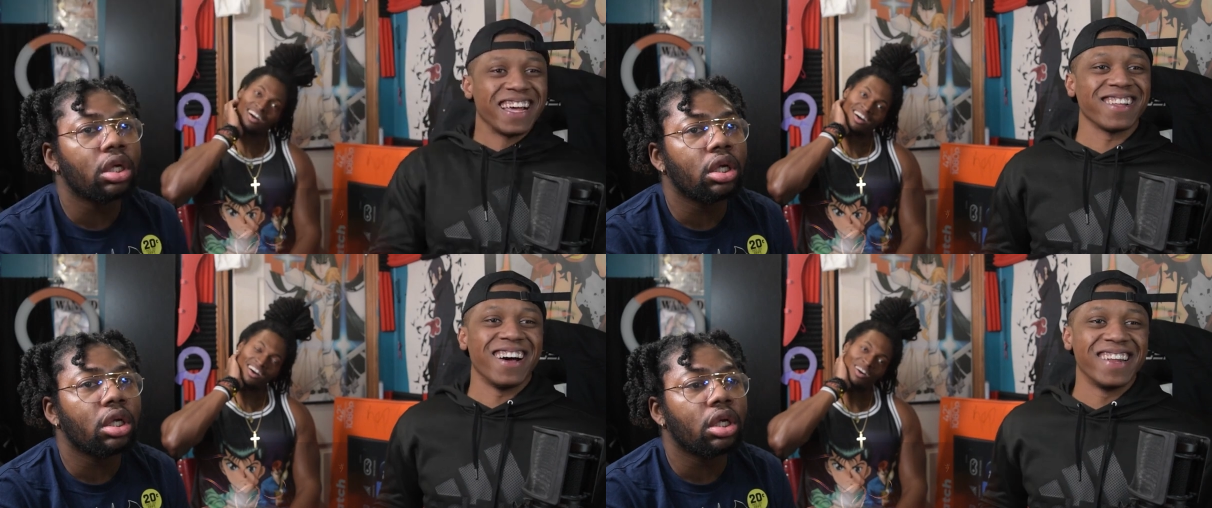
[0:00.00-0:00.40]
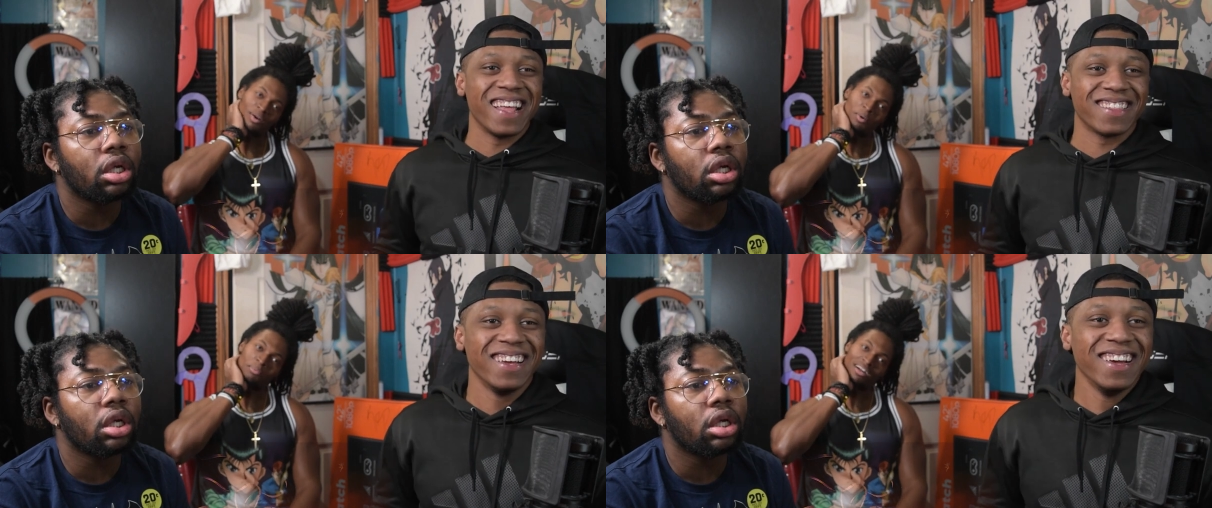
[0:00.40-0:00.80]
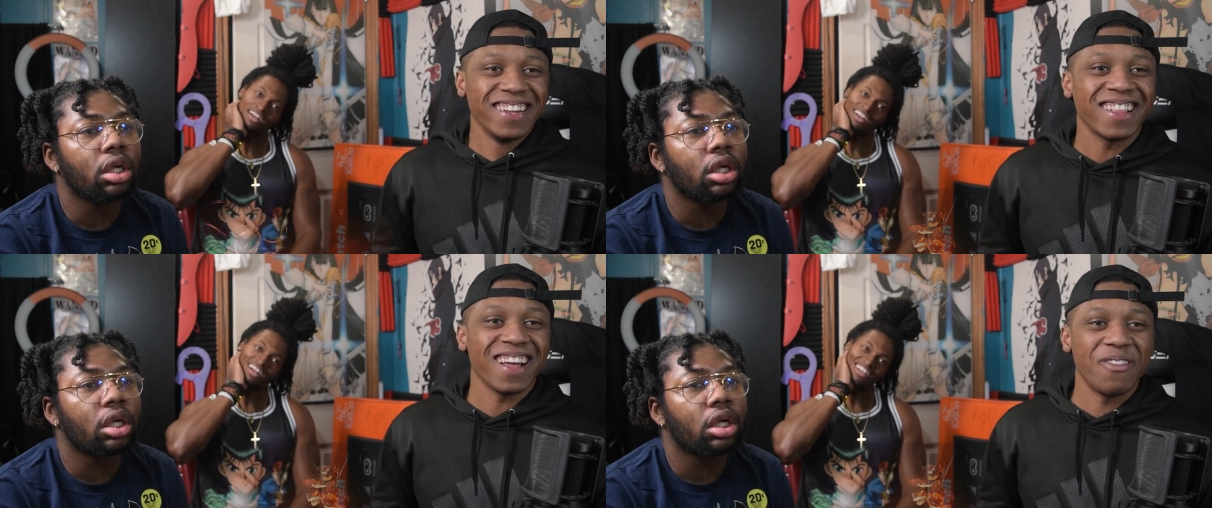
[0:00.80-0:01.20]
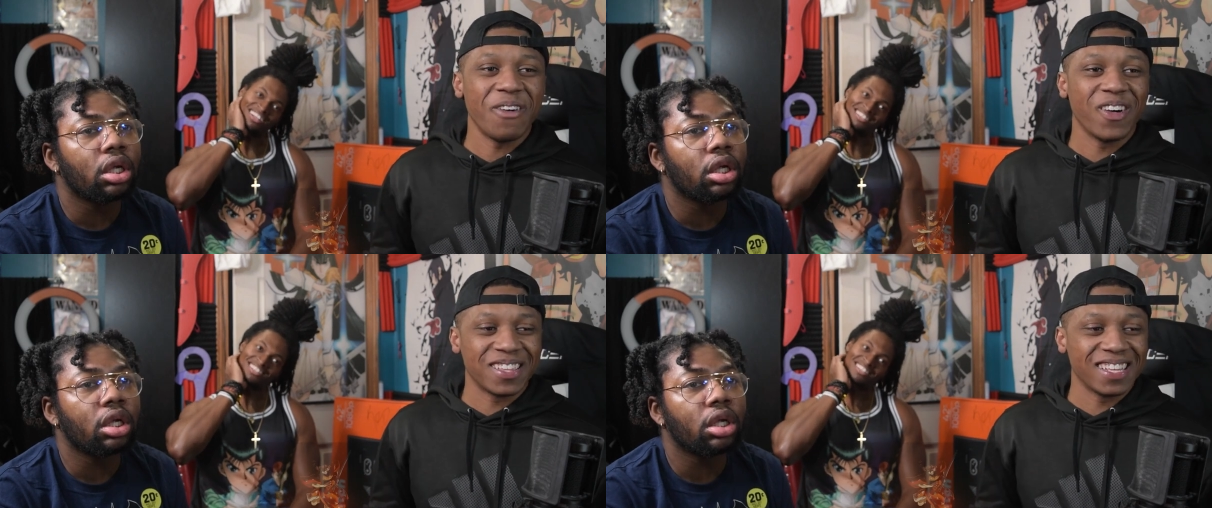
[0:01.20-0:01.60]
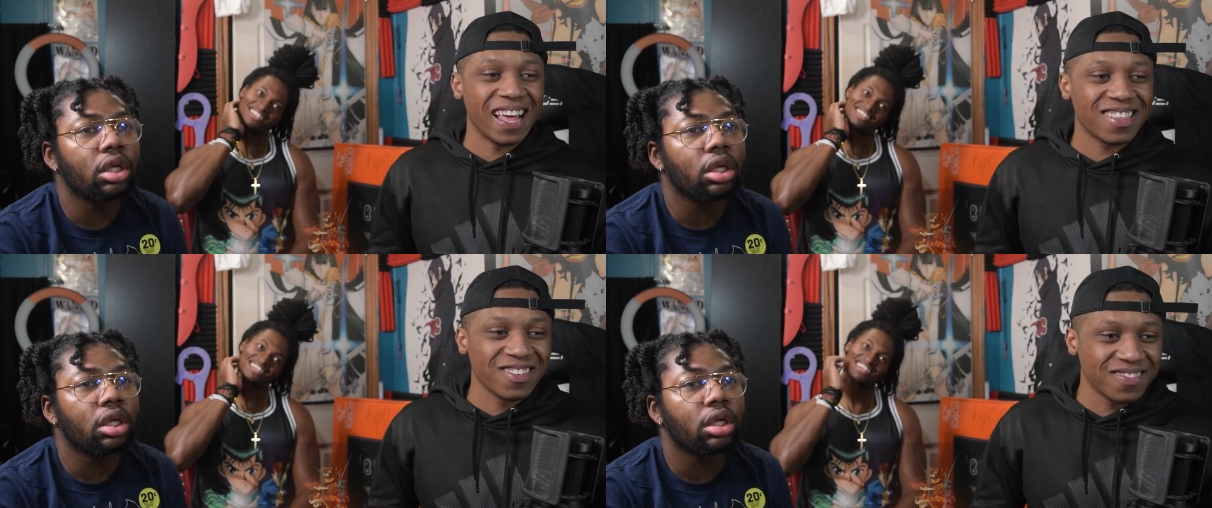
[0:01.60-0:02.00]
Speaker 1: thought that. Oh they thought my boy was in
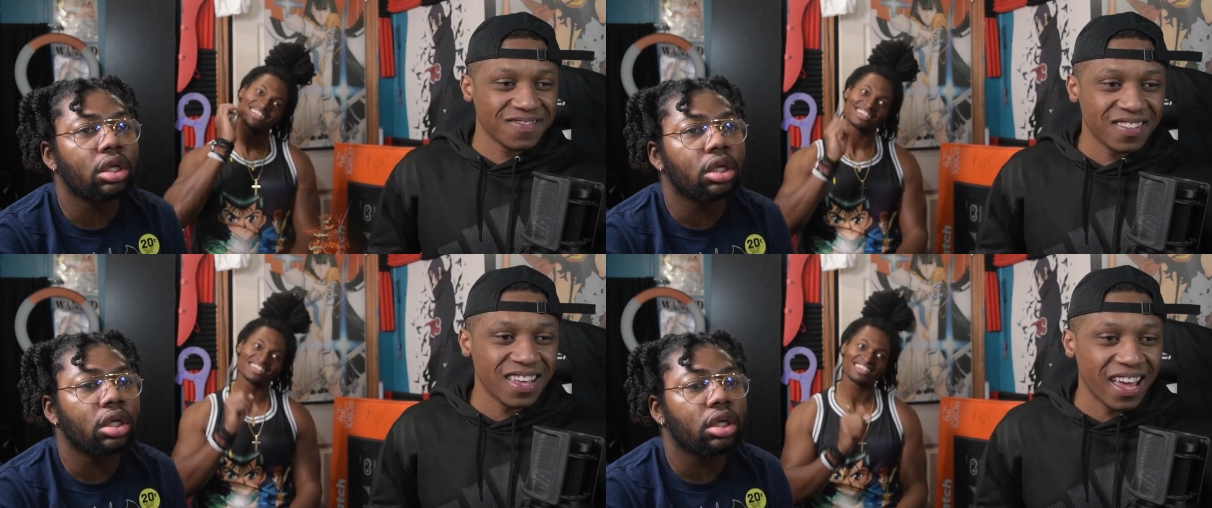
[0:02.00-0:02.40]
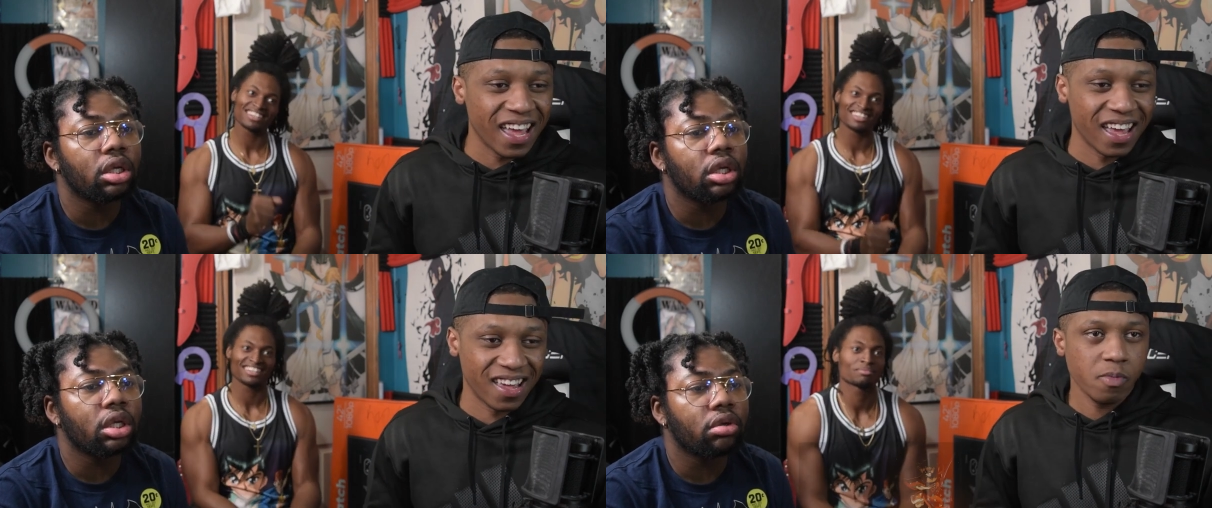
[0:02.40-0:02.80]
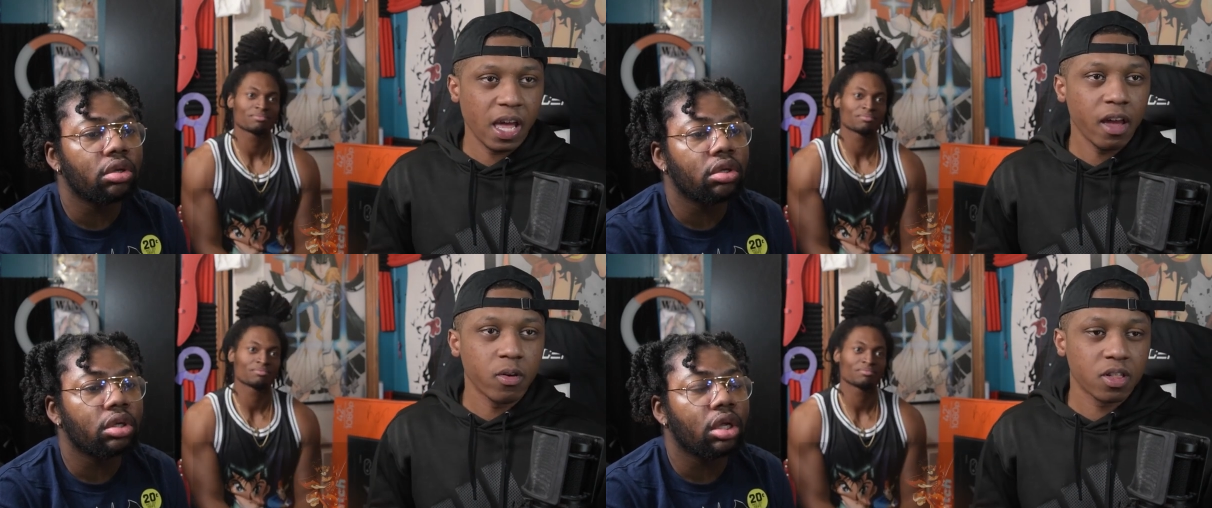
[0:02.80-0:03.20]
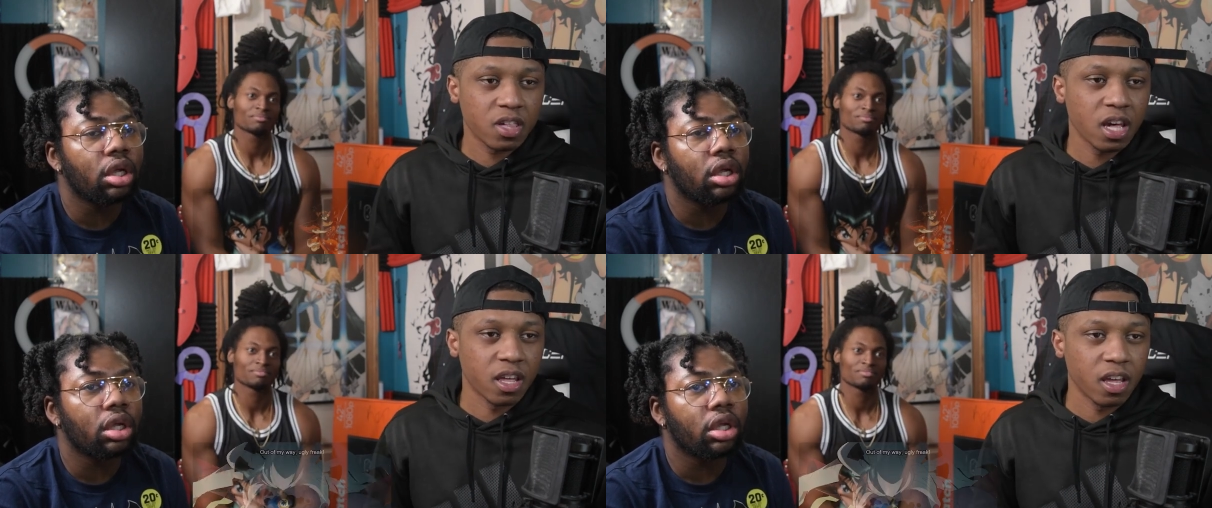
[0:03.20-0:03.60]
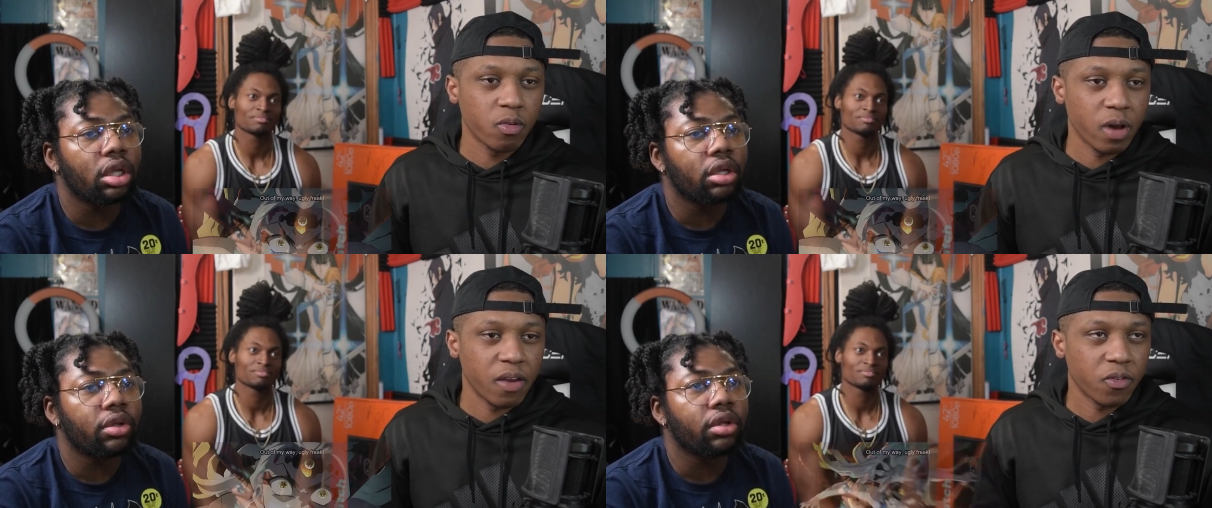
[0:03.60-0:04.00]
that suit. Yeah, man, he was chilling. He
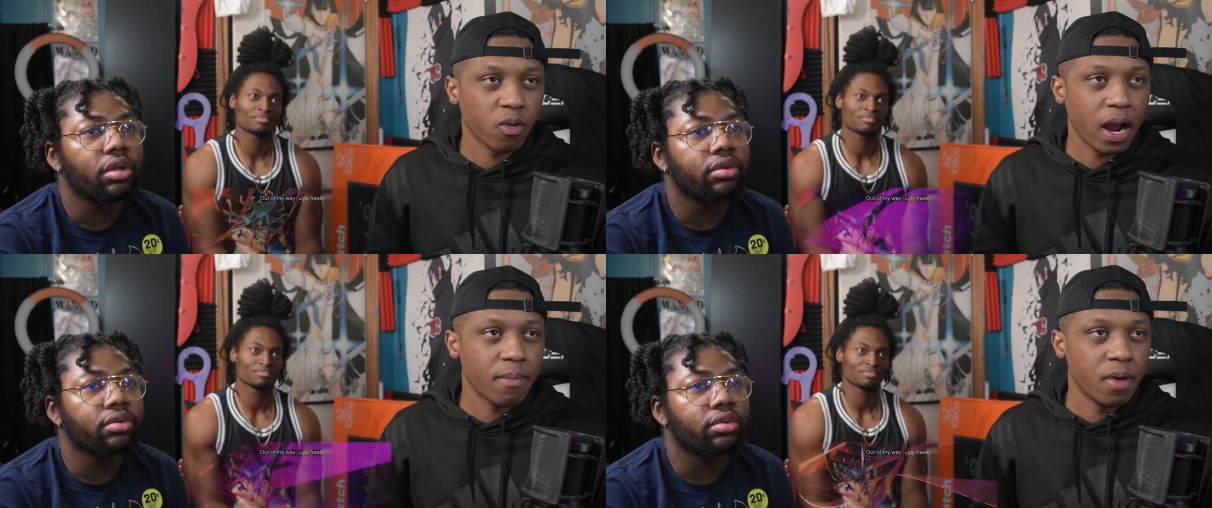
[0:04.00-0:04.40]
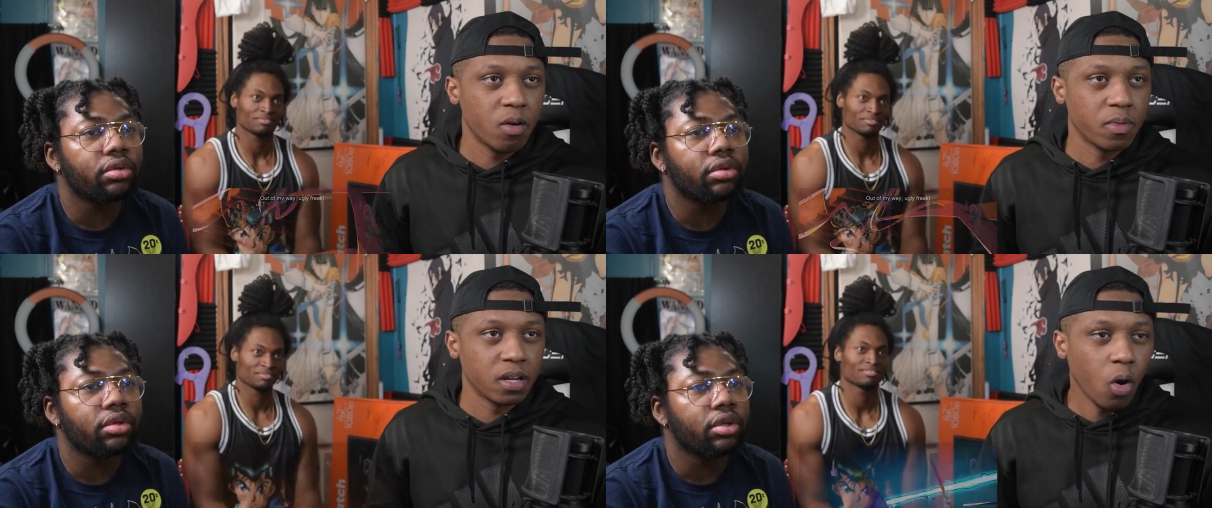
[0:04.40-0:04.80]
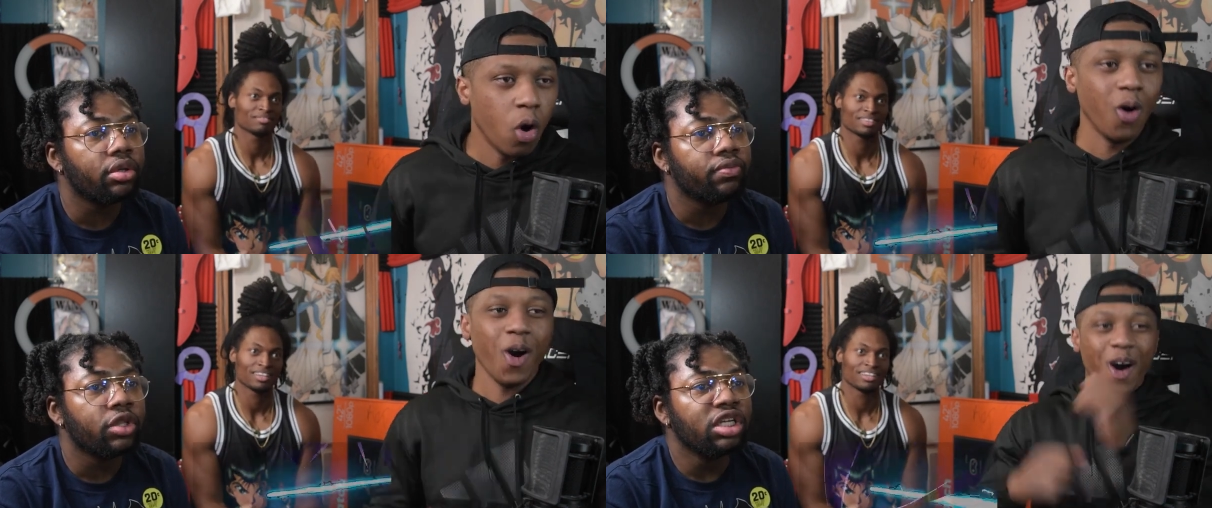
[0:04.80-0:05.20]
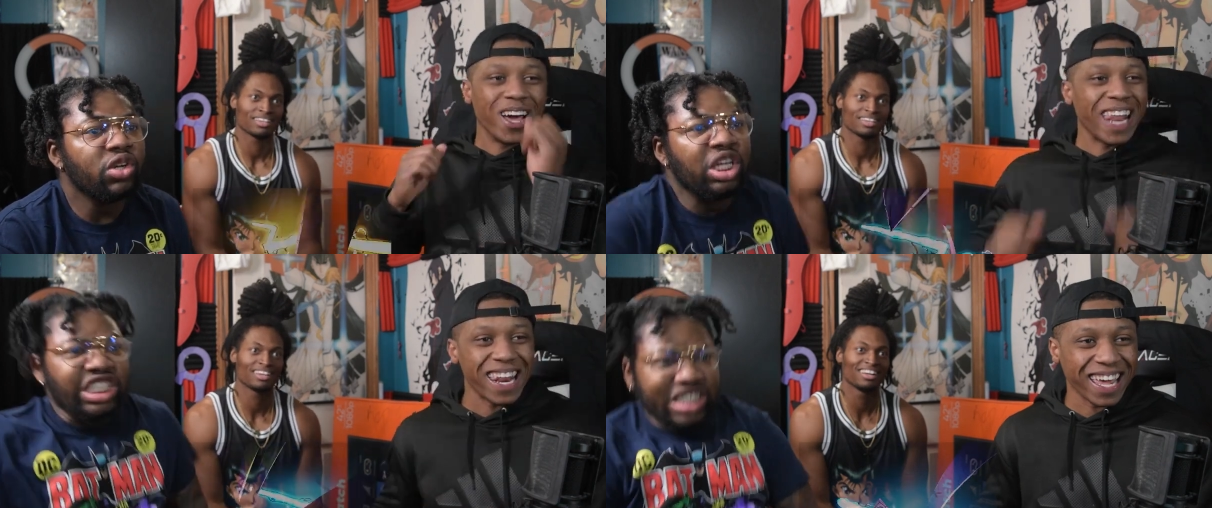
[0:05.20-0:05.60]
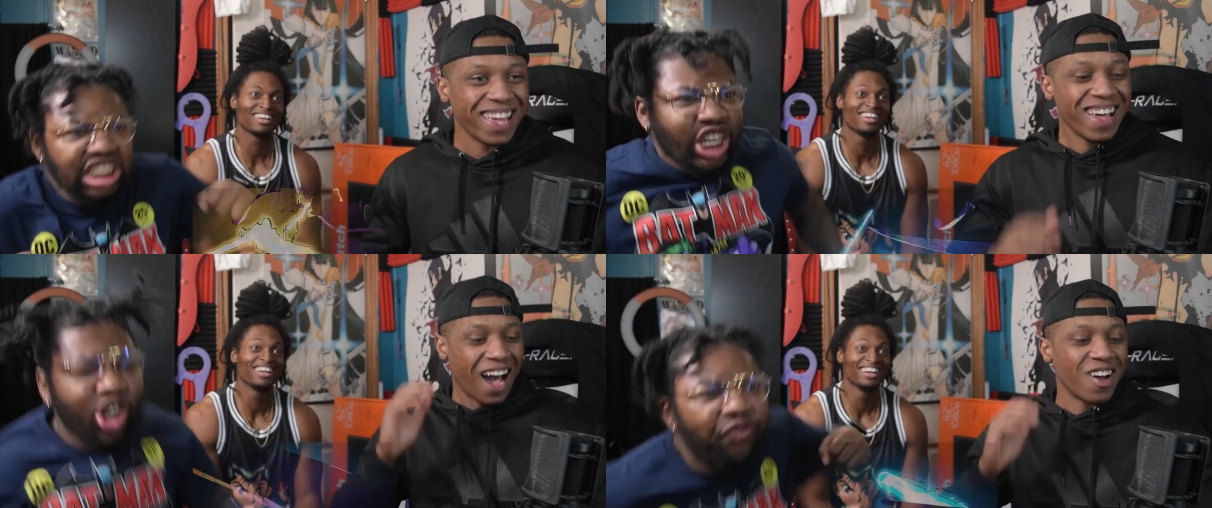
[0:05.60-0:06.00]
was waiting for the right moment. Ooh, that
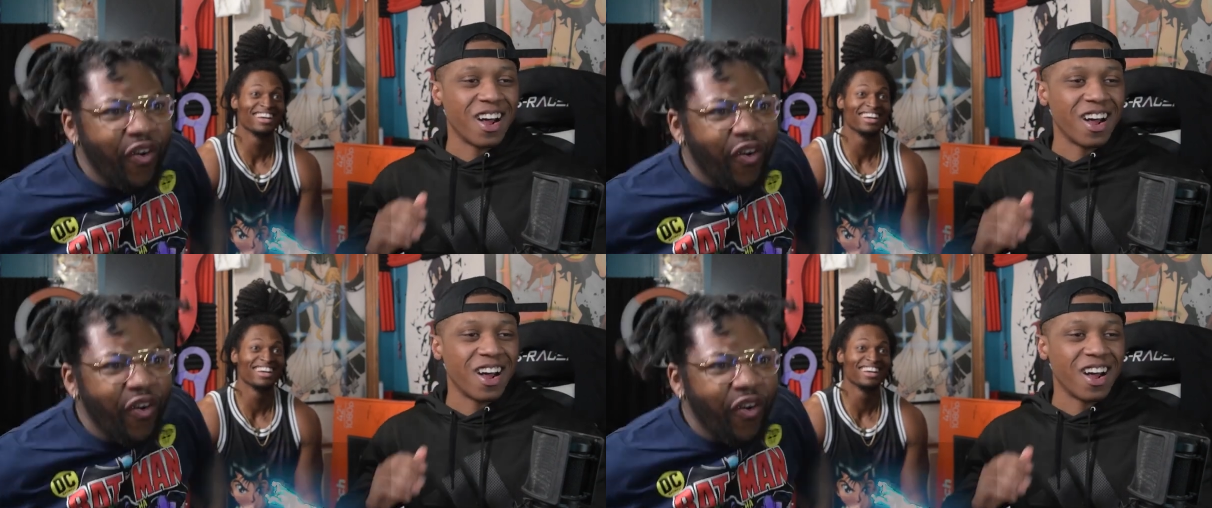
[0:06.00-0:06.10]
nigga.